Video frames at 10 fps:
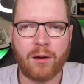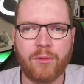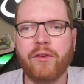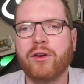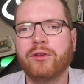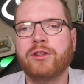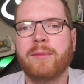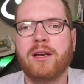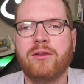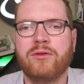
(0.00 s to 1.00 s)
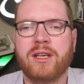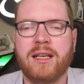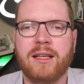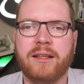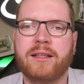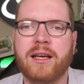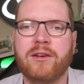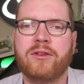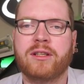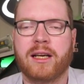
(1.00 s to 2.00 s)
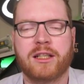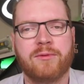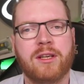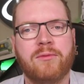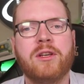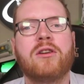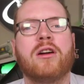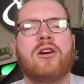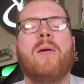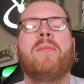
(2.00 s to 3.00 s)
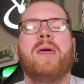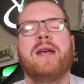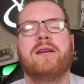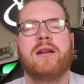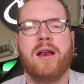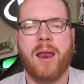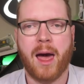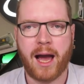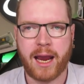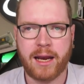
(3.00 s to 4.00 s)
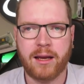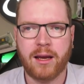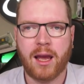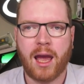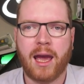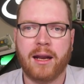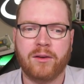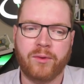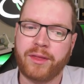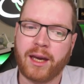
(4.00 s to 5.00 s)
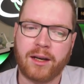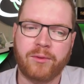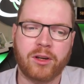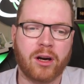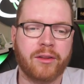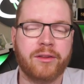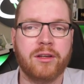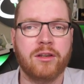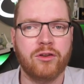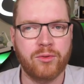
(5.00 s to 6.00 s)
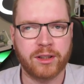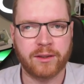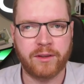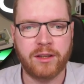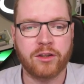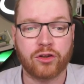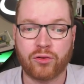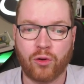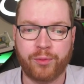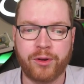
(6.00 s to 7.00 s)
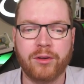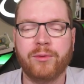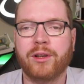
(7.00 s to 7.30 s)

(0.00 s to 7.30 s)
Moving over to the main news in Elite Dangerous last week, we got update 9, and with that we got the new SRV, the Scorpion.